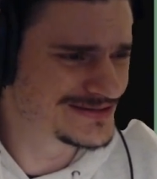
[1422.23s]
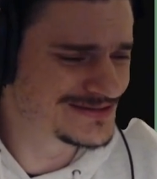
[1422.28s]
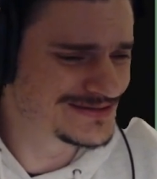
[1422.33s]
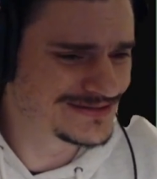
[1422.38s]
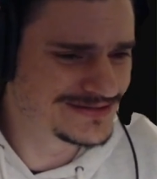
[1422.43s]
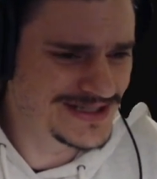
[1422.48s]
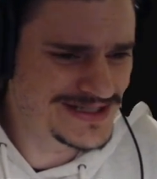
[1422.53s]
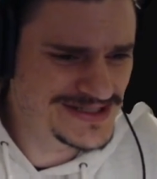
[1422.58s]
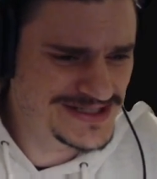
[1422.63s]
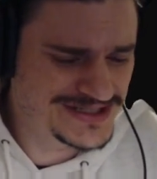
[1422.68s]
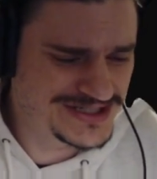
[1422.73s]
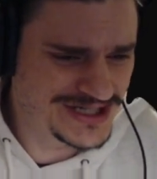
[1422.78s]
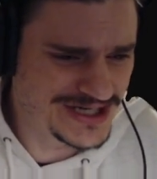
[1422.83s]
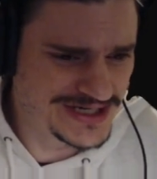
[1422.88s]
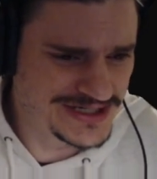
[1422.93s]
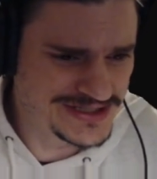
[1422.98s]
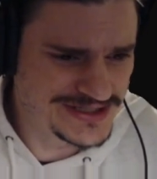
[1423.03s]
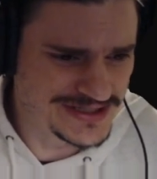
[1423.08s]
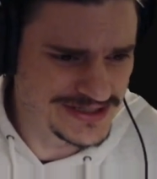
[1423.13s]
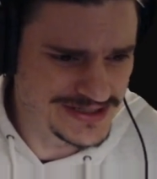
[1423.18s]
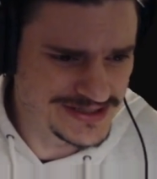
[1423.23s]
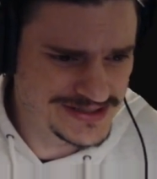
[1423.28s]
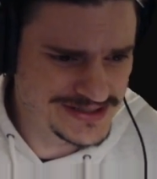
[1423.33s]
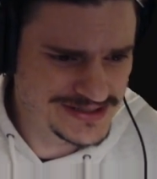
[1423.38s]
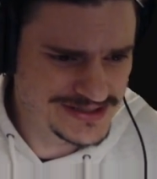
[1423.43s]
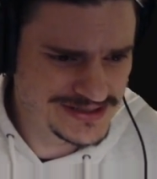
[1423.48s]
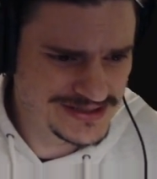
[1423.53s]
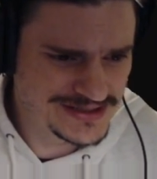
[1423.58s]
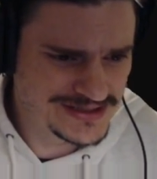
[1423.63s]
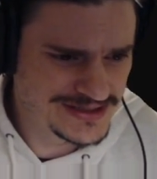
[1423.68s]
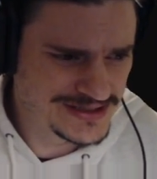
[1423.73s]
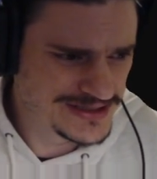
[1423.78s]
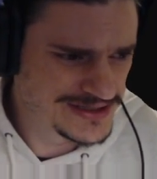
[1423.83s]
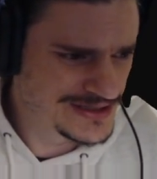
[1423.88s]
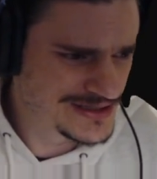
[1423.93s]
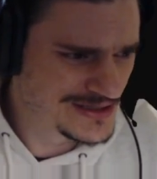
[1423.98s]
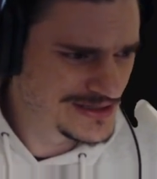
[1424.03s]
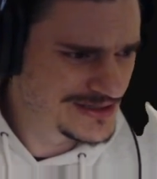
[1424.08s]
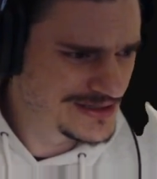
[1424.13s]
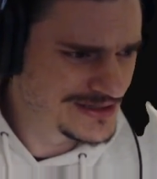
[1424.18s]
Let's change this.
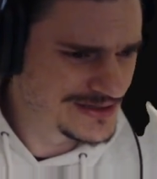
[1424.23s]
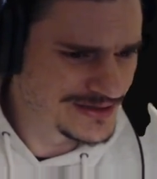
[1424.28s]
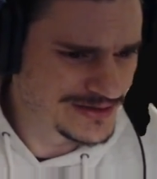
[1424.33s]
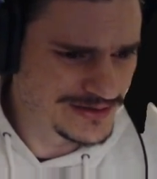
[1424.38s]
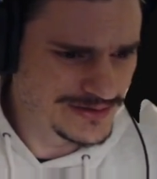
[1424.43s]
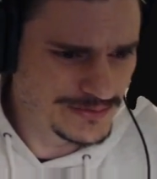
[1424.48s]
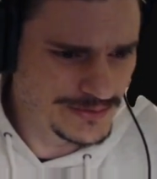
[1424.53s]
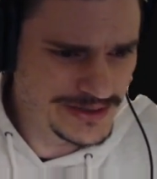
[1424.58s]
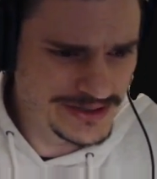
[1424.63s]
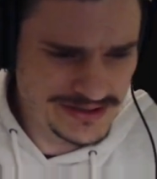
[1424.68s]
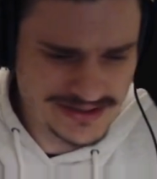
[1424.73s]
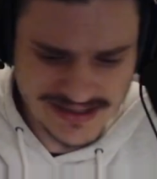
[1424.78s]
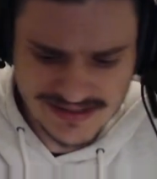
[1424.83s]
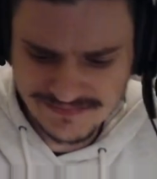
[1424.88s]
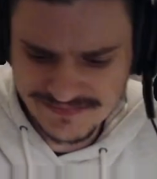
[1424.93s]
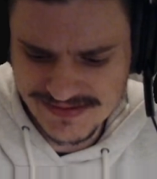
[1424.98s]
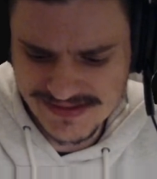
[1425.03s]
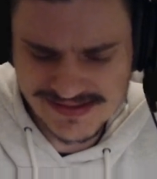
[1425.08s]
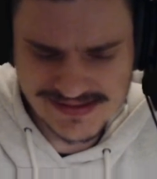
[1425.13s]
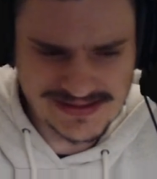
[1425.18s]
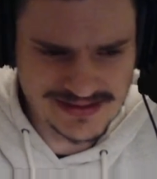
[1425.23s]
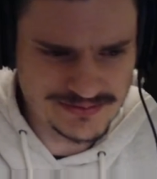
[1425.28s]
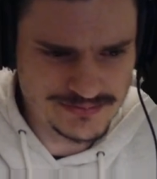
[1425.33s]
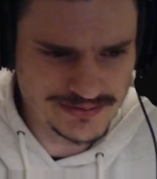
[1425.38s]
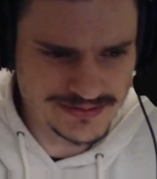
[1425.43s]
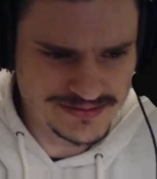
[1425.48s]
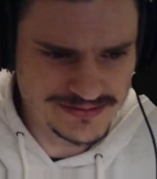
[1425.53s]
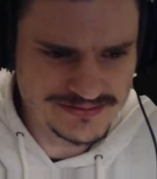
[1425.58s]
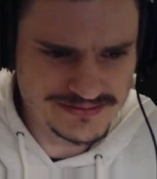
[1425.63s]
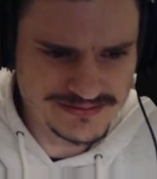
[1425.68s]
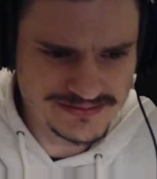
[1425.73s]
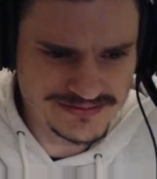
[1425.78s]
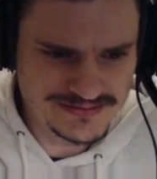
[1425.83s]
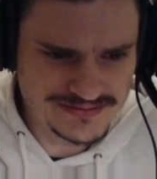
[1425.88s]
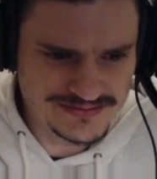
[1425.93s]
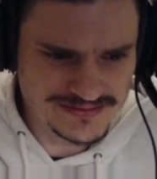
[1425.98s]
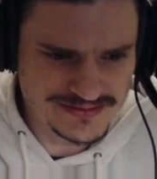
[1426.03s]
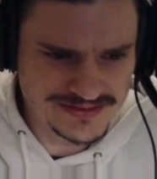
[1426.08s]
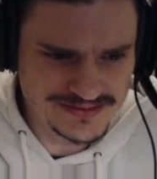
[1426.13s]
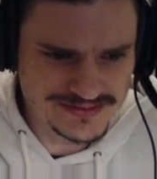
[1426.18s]
We don't have to stick with
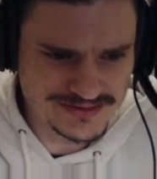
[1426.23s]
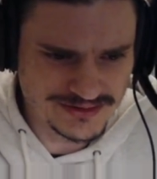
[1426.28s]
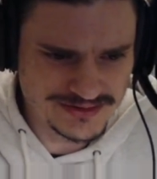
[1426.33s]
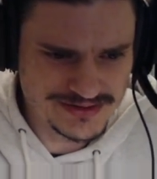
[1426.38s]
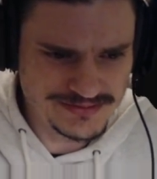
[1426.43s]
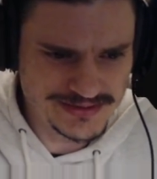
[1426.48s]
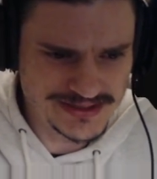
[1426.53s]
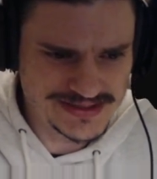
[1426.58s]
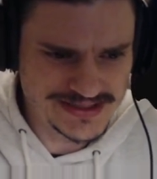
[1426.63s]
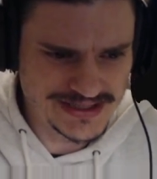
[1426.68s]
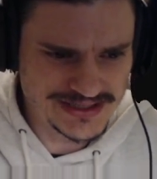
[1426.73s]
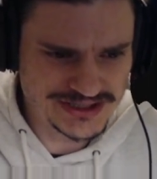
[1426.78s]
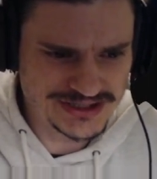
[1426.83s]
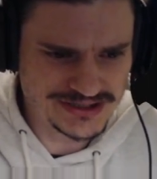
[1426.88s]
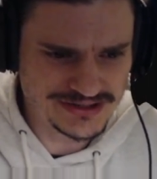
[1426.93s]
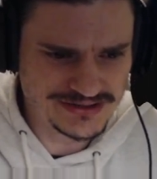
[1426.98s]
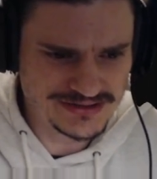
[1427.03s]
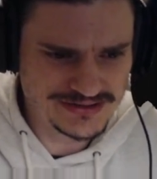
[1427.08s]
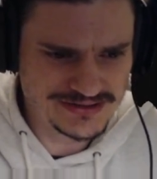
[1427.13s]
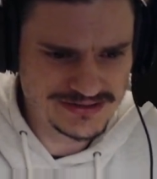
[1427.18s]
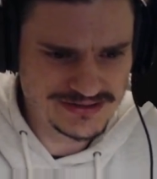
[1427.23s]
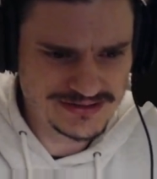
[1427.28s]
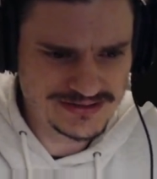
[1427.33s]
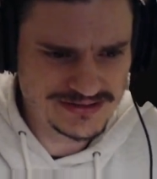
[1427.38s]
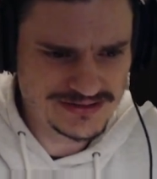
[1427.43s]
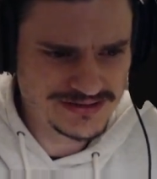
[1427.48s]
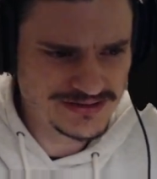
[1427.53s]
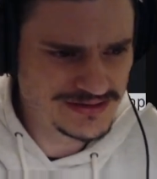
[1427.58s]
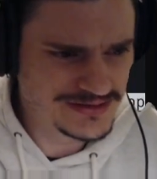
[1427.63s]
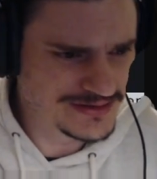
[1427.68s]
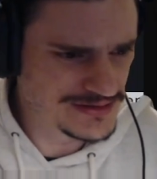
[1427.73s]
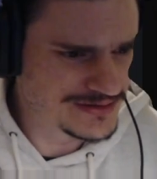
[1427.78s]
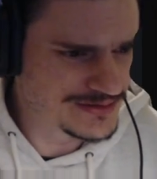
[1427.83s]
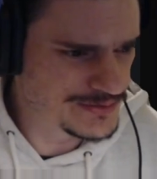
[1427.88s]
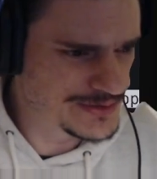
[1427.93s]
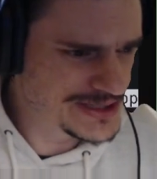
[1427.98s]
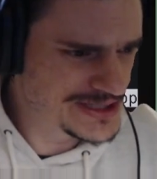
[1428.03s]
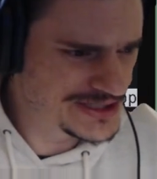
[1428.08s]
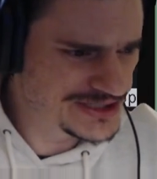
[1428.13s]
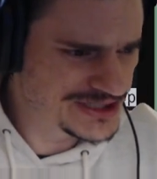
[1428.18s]
the documentation.
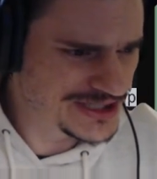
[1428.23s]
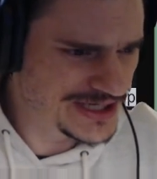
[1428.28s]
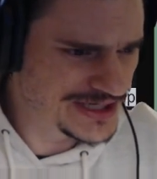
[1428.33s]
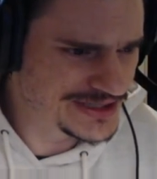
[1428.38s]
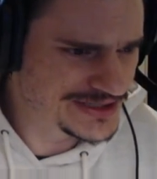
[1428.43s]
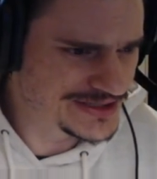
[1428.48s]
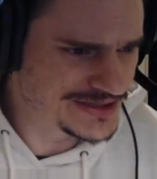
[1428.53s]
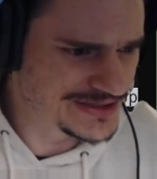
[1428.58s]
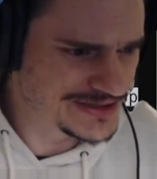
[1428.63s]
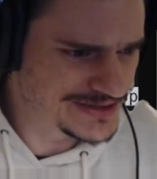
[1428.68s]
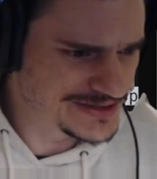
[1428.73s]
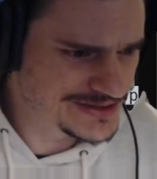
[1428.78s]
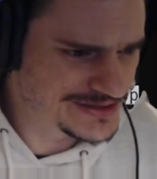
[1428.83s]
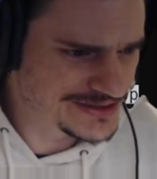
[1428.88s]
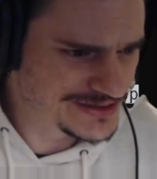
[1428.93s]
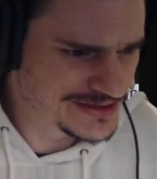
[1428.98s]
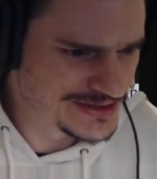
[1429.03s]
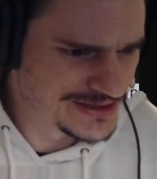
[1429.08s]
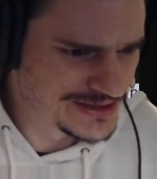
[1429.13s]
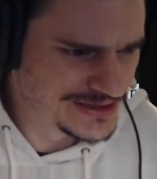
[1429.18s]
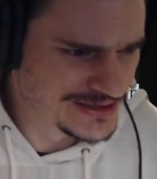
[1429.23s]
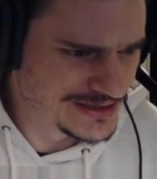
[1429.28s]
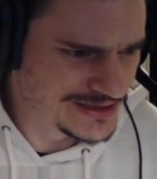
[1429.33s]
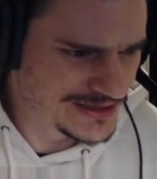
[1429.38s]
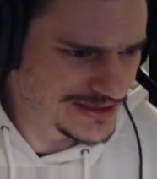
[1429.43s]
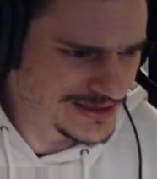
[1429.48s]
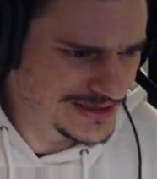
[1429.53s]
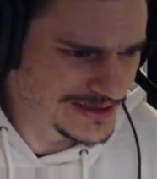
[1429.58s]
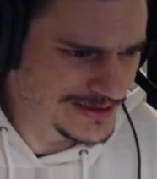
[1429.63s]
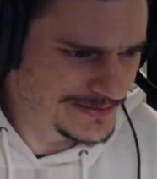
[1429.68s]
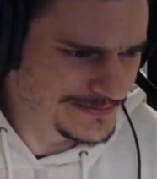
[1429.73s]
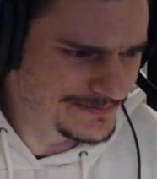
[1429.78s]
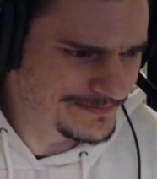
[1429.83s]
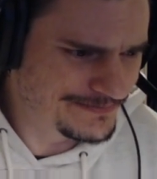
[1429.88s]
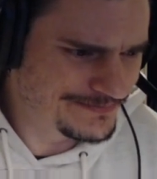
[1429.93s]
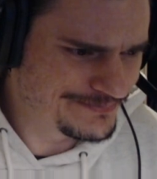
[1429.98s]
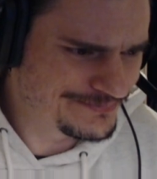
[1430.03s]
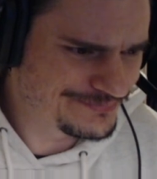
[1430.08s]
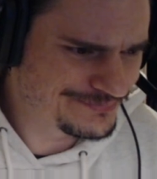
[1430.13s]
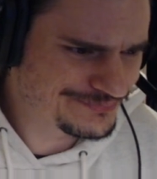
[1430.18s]
We can change this.
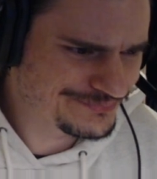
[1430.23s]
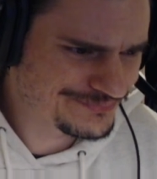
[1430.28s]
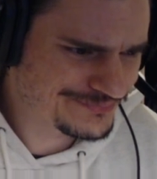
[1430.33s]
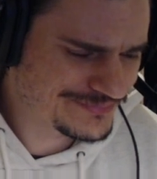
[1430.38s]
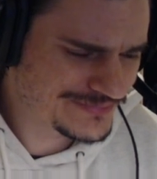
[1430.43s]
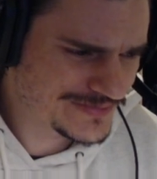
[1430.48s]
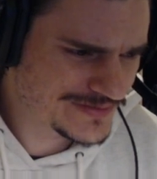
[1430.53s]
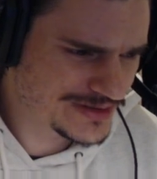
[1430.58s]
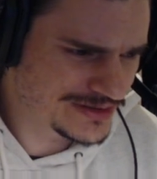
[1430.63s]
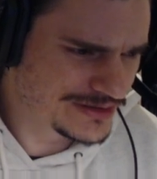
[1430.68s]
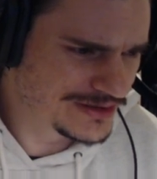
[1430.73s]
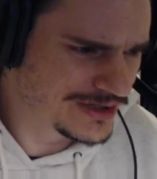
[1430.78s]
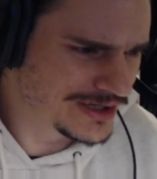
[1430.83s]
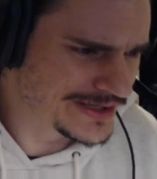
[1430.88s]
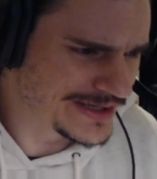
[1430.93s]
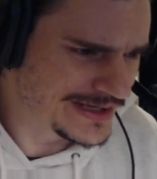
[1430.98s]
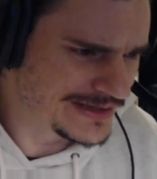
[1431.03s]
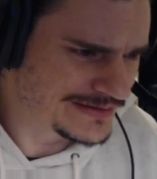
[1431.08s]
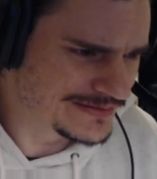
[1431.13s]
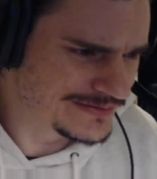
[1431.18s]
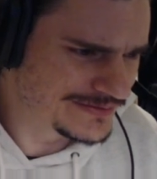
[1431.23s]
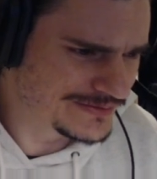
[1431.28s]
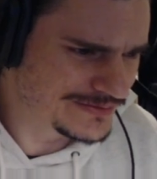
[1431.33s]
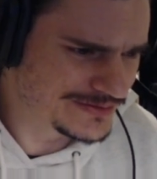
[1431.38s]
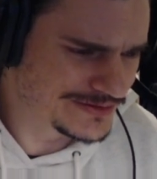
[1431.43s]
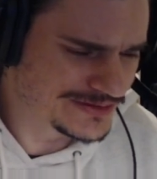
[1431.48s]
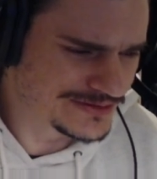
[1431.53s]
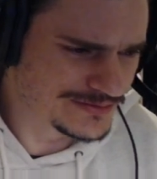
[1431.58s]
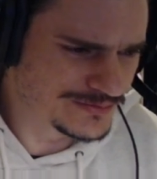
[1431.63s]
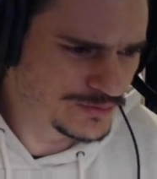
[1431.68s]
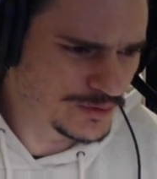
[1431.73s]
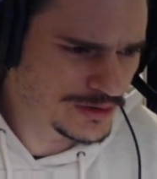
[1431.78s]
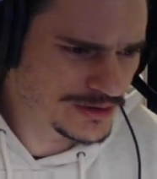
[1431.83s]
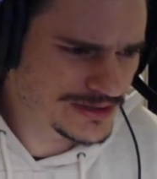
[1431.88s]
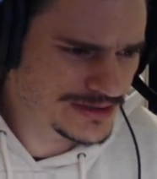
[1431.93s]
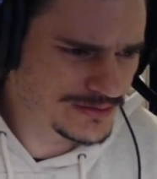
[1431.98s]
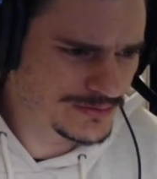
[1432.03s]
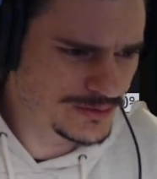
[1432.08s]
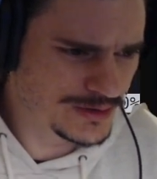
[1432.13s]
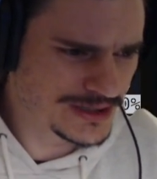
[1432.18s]
Okay.
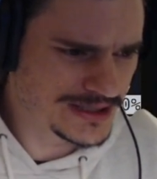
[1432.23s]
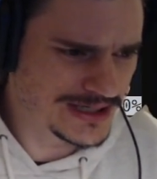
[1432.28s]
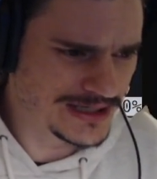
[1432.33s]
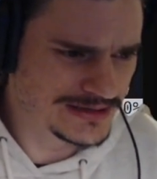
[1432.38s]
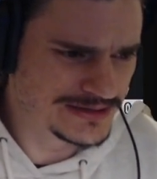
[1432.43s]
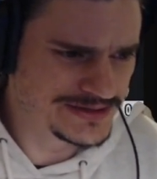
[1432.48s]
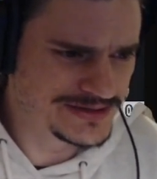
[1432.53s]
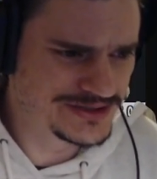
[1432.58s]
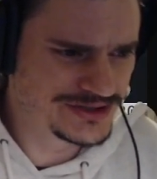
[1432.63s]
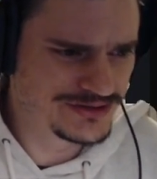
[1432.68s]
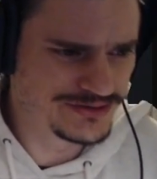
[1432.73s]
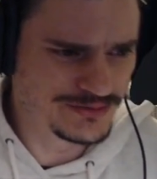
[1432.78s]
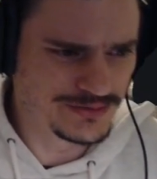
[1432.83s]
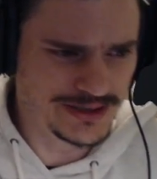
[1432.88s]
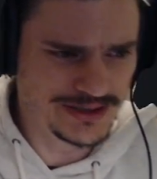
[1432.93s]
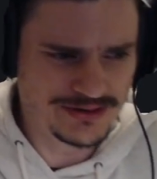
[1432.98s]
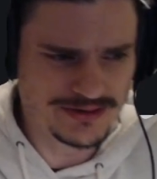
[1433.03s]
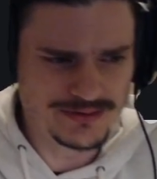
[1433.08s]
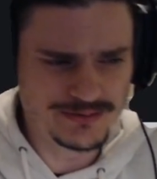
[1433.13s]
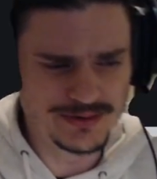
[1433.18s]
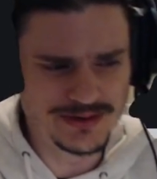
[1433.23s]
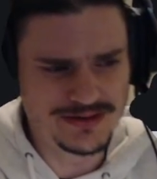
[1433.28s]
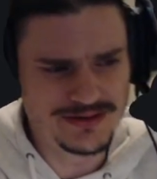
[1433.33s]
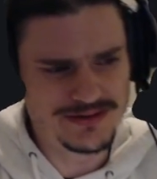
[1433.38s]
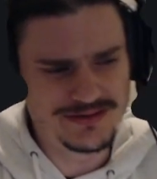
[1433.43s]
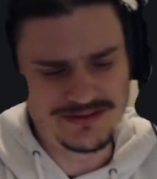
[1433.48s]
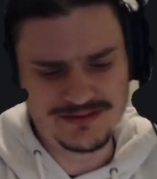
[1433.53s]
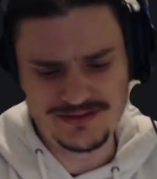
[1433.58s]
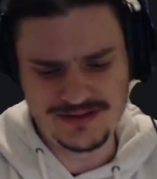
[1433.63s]
What colors should we go with?